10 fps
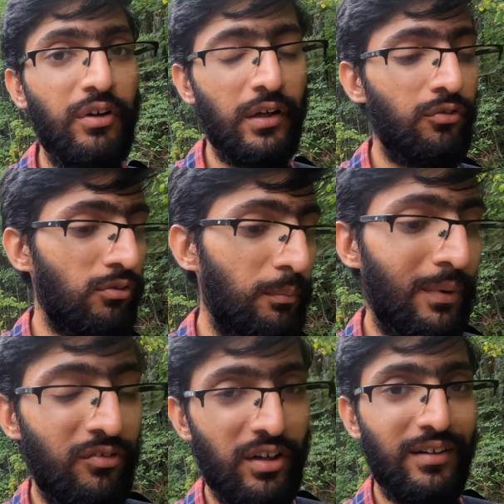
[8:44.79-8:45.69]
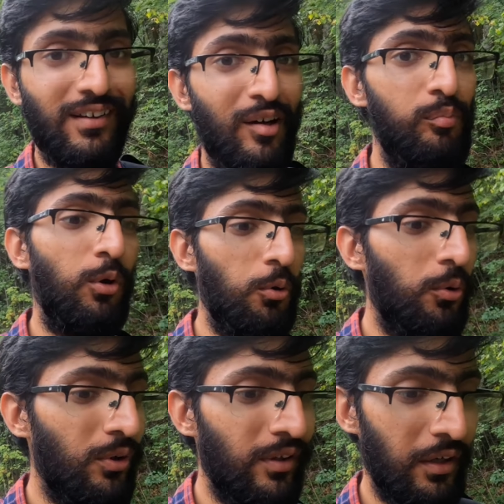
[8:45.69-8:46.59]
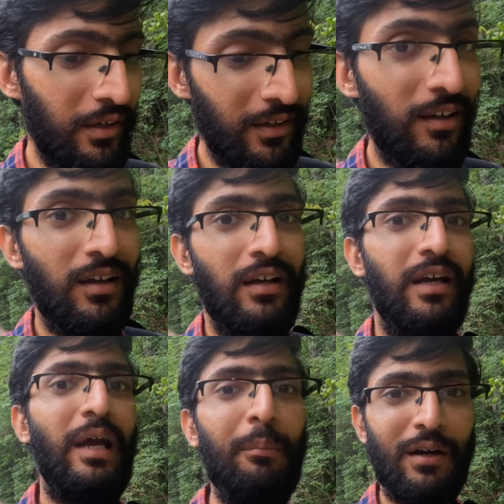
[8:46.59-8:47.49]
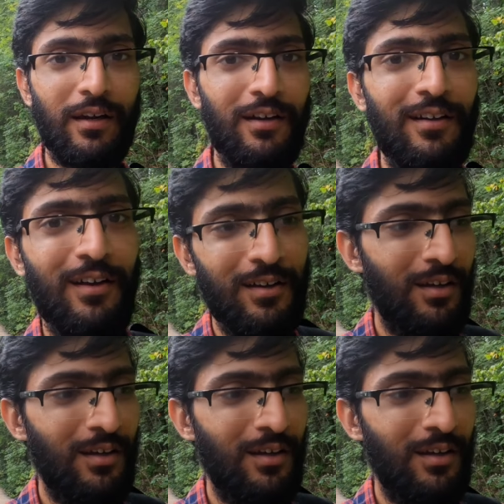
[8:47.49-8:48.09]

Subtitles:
varies from magenta, blue, green, emerald.